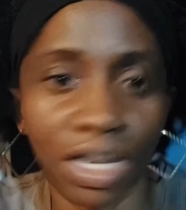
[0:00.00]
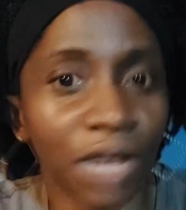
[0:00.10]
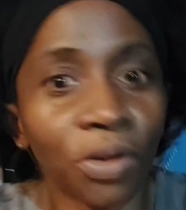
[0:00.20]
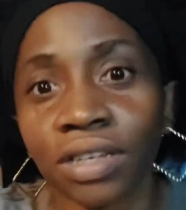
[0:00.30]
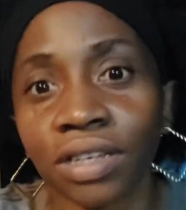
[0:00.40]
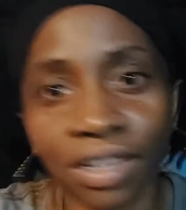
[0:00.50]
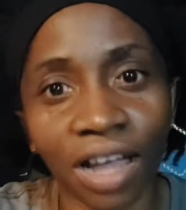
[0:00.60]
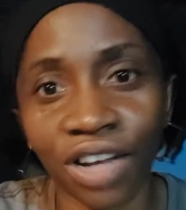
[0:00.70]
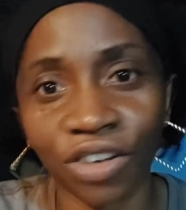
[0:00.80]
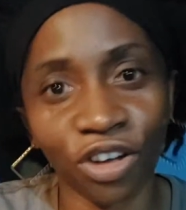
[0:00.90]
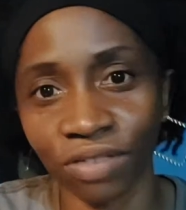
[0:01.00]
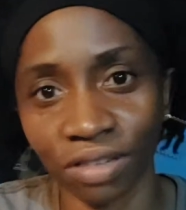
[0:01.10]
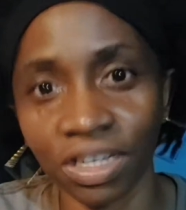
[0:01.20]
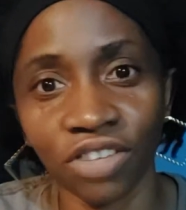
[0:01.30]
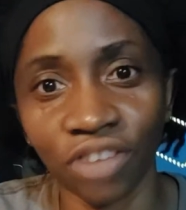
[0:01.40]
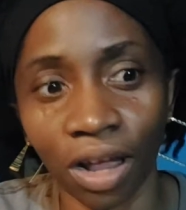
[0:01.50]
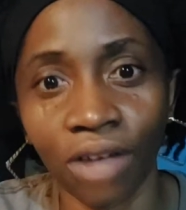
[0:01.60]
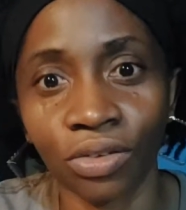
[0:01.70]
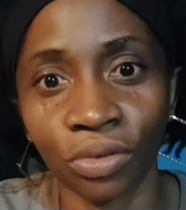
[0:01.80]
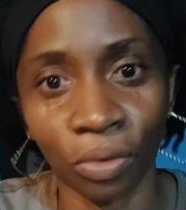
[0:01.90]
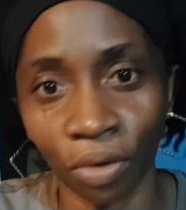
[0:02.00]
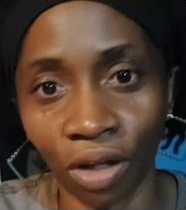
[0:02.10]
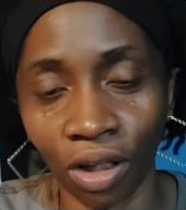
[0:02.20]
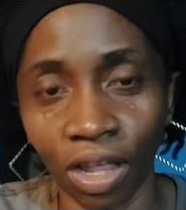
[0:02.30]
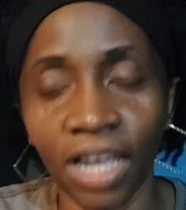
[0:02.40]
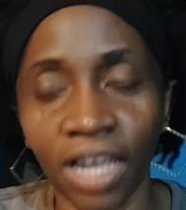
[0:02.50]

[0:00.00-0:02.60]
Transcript: They don't need that conversation at all.